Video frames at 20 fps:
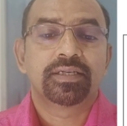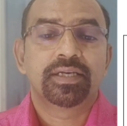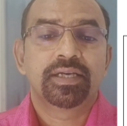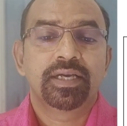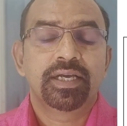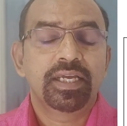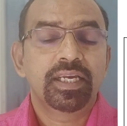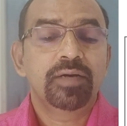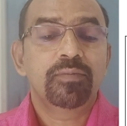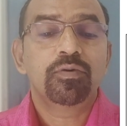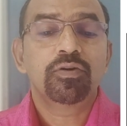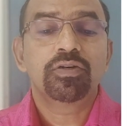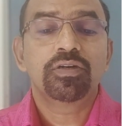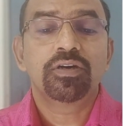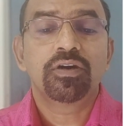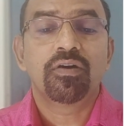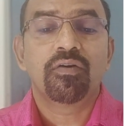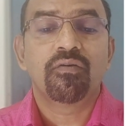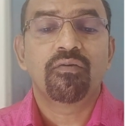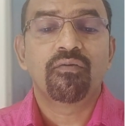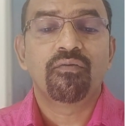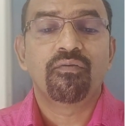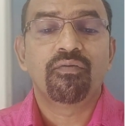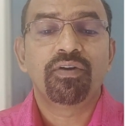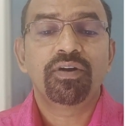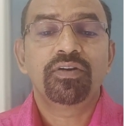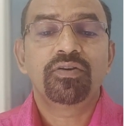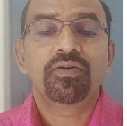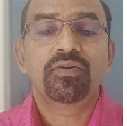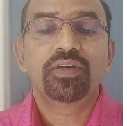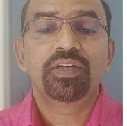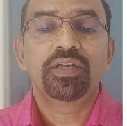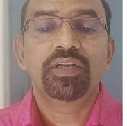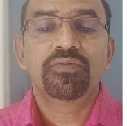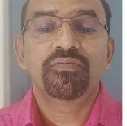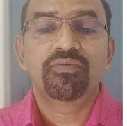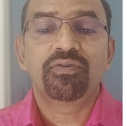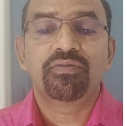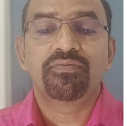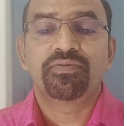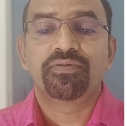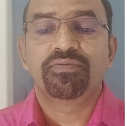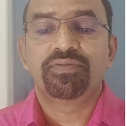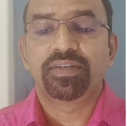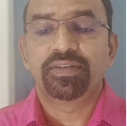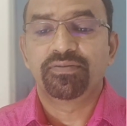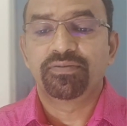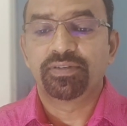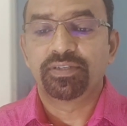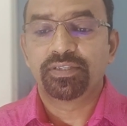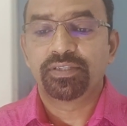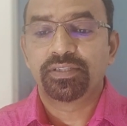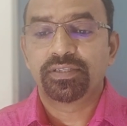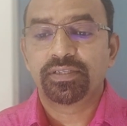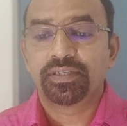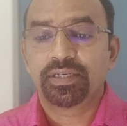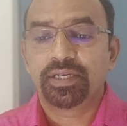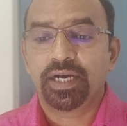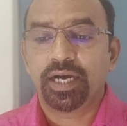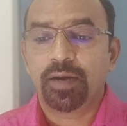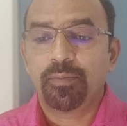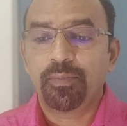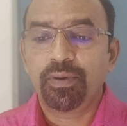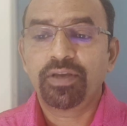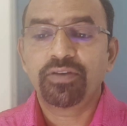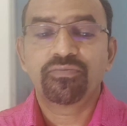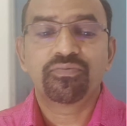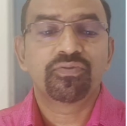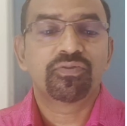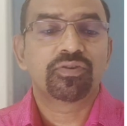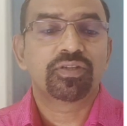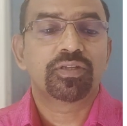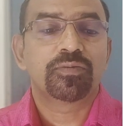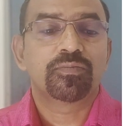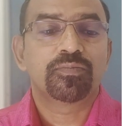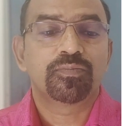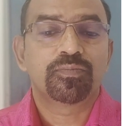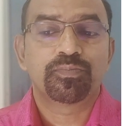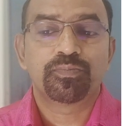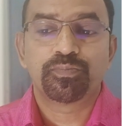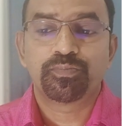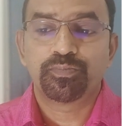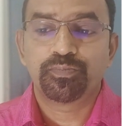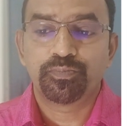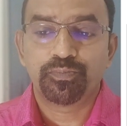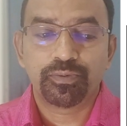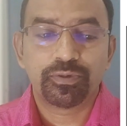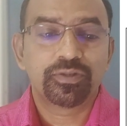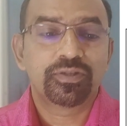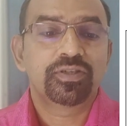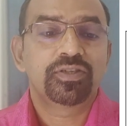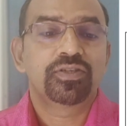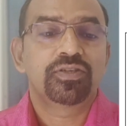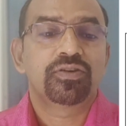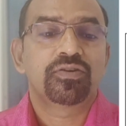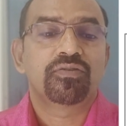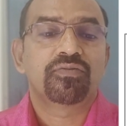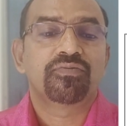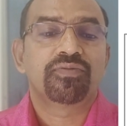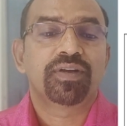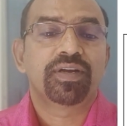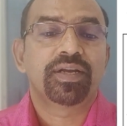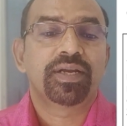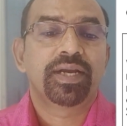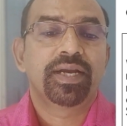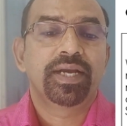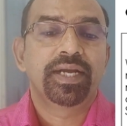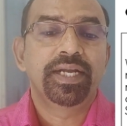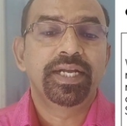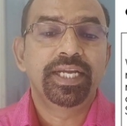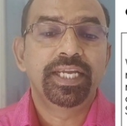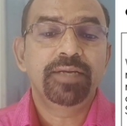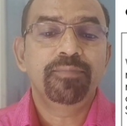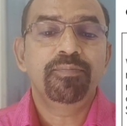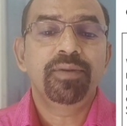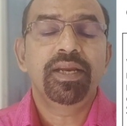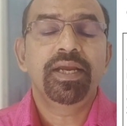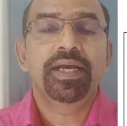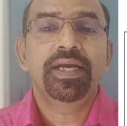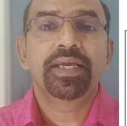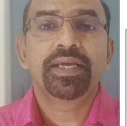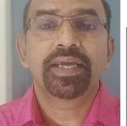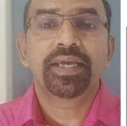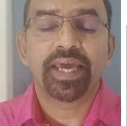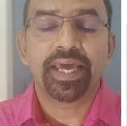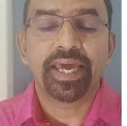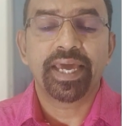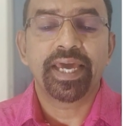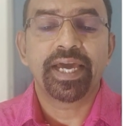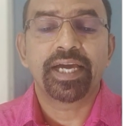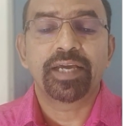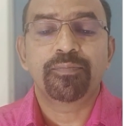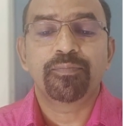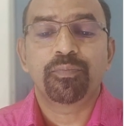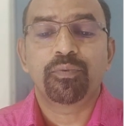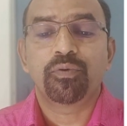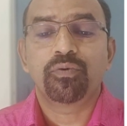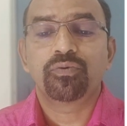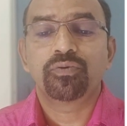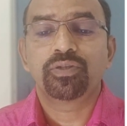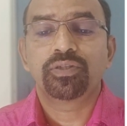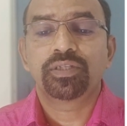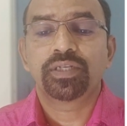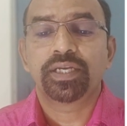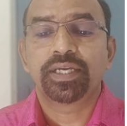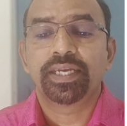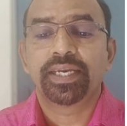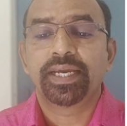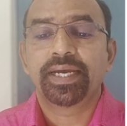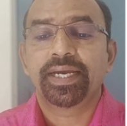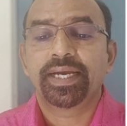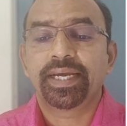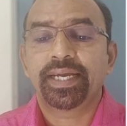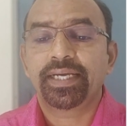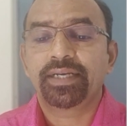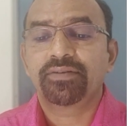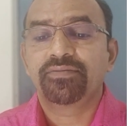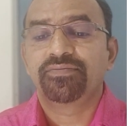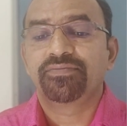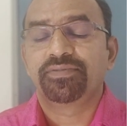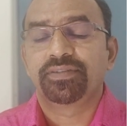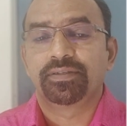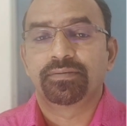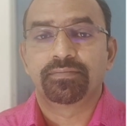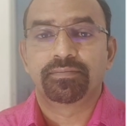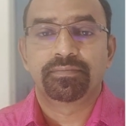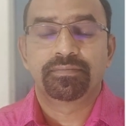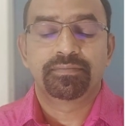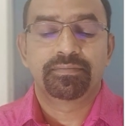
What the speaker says: in about 120-150 words, applying for the position of a deep learning AI post in a tech firm.